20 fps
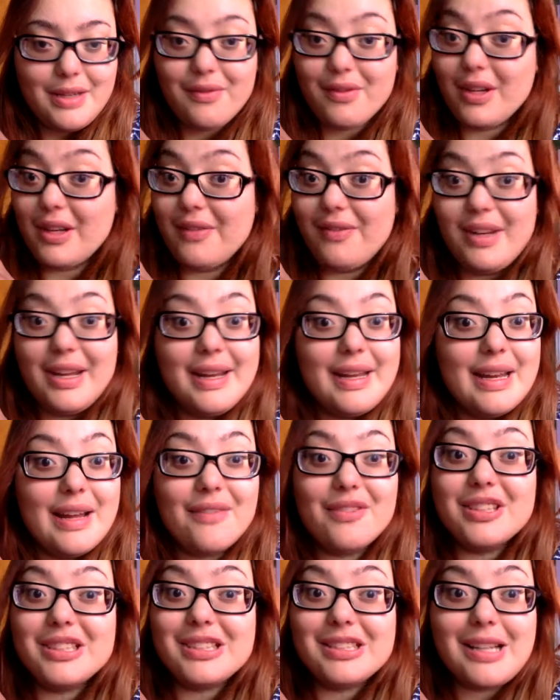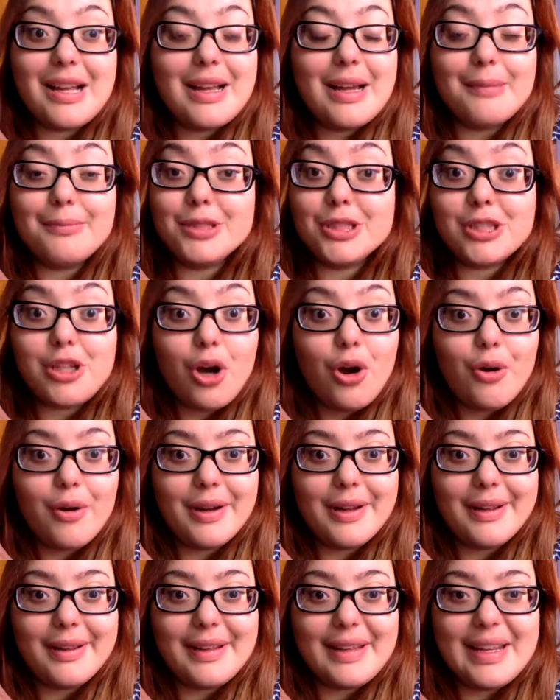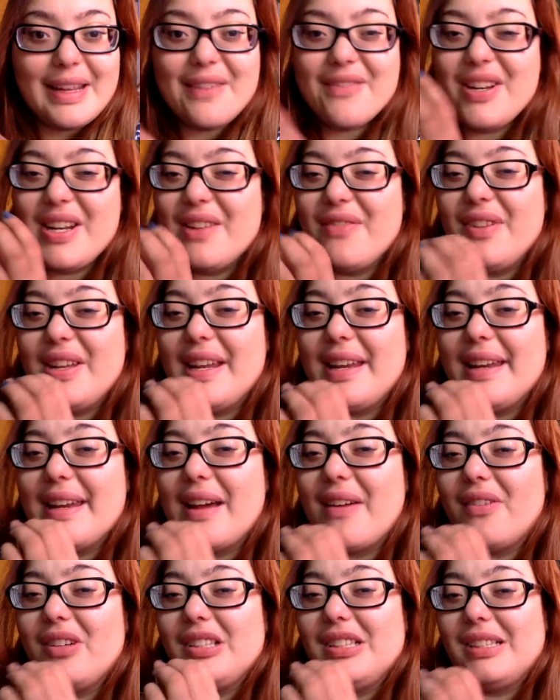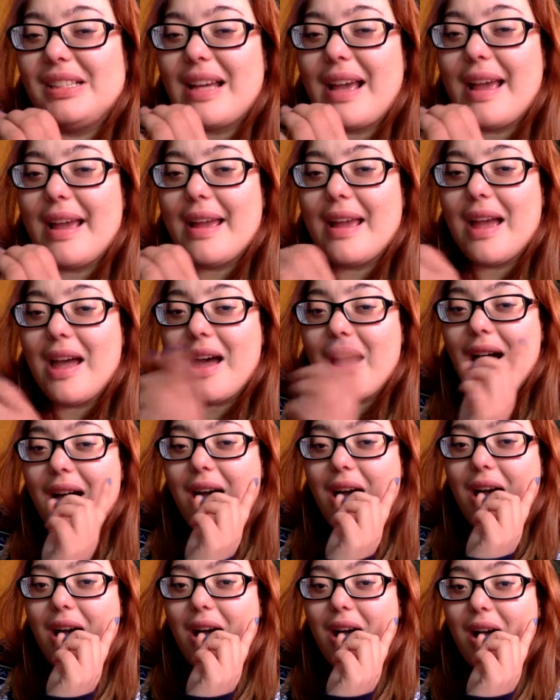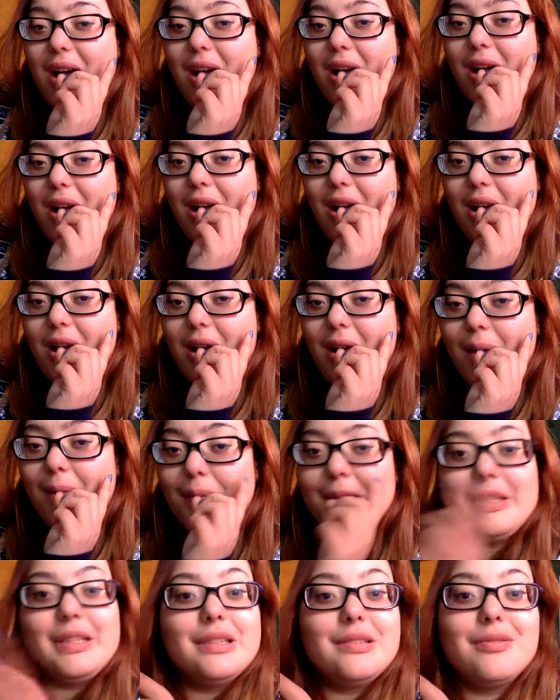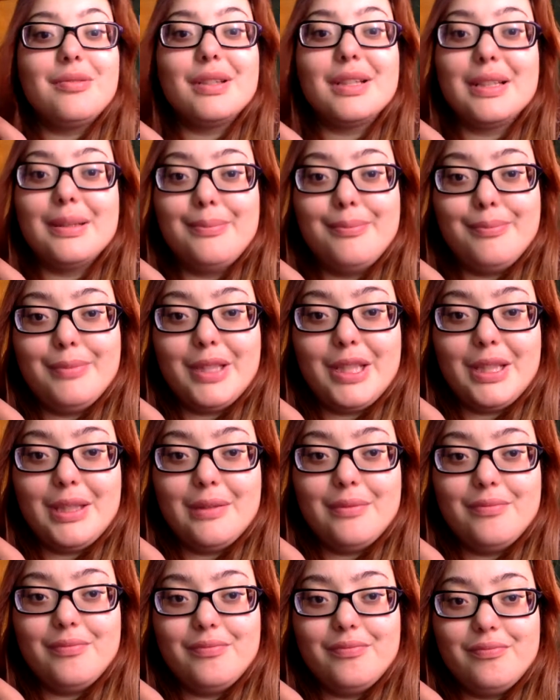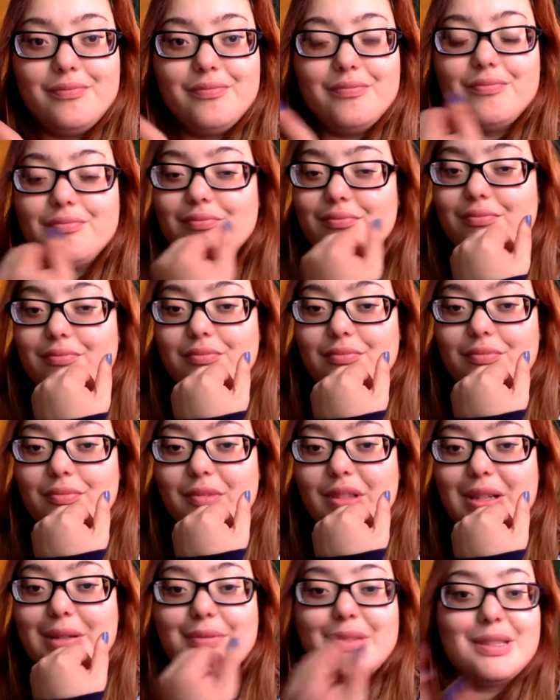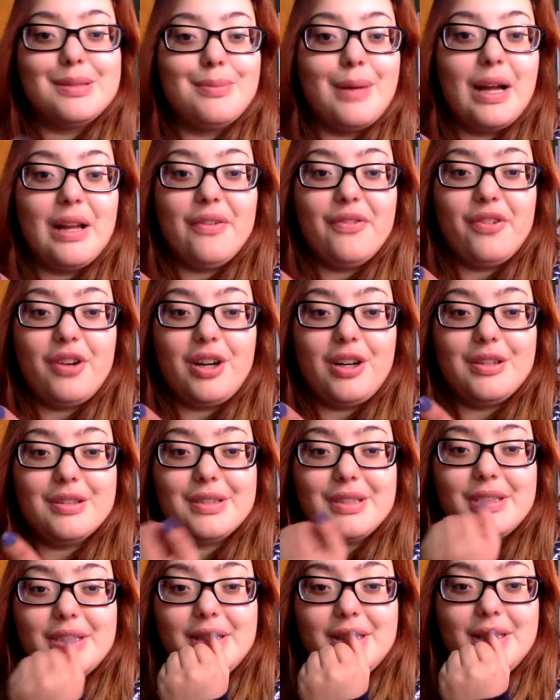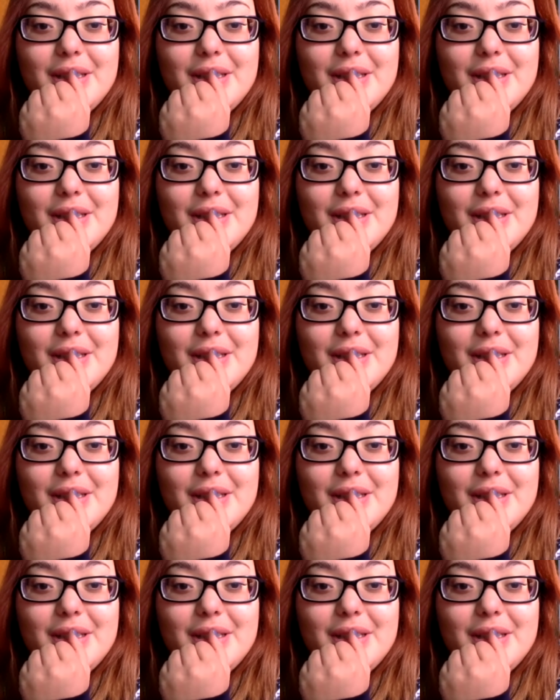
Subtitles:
And if they never say, I'm sorry. Even if they never say, please forgive me. It was my fault.